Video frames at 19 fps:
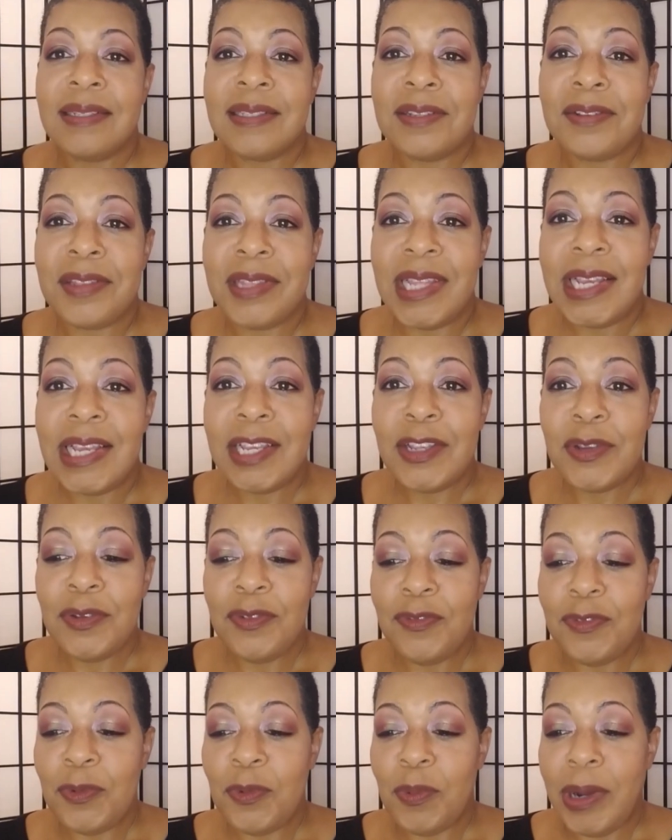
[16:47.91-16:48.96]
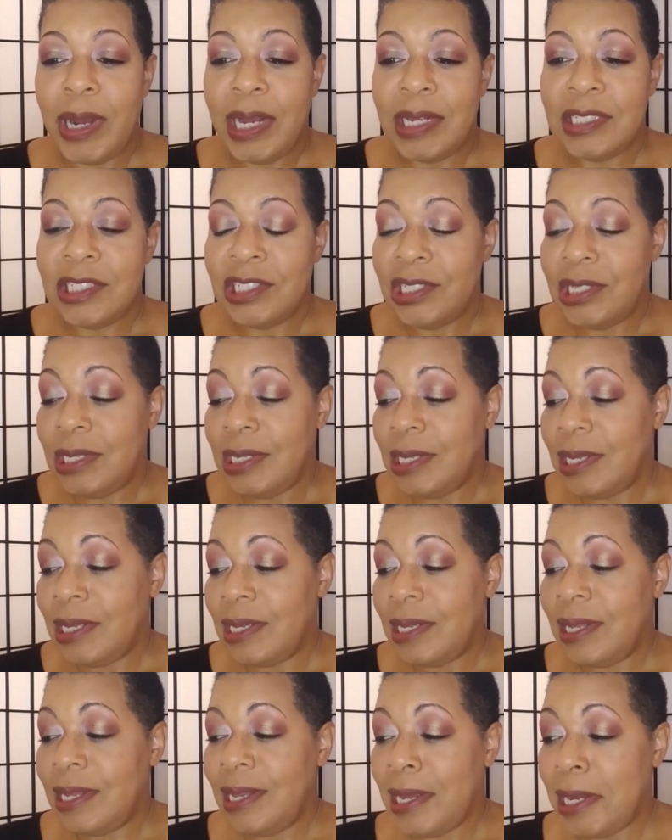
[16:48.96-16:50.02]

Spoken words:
So thank you for watching.